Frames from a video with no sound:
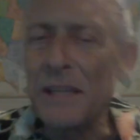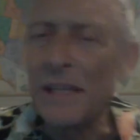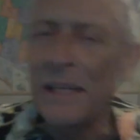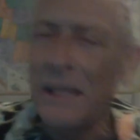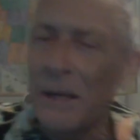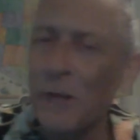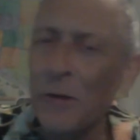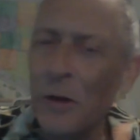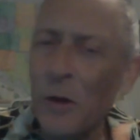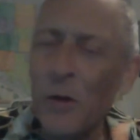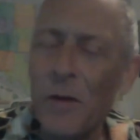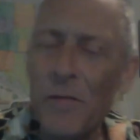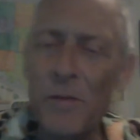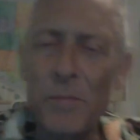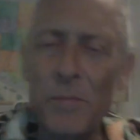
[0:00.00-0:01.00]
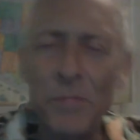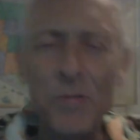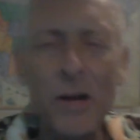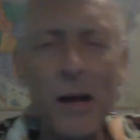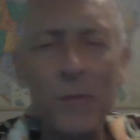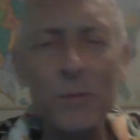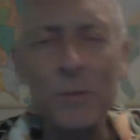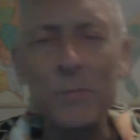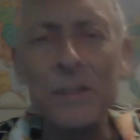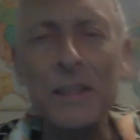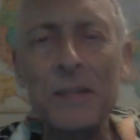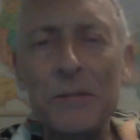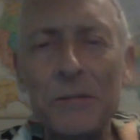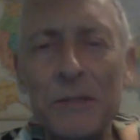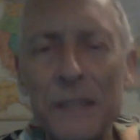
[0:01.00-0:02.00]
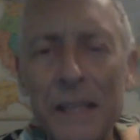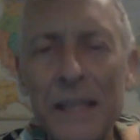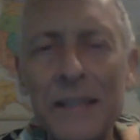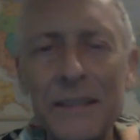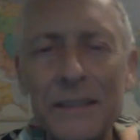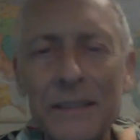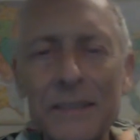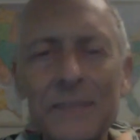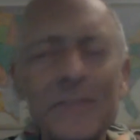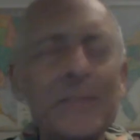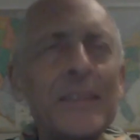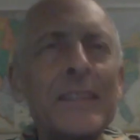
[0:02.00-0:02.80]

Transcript: hero of the problem he created.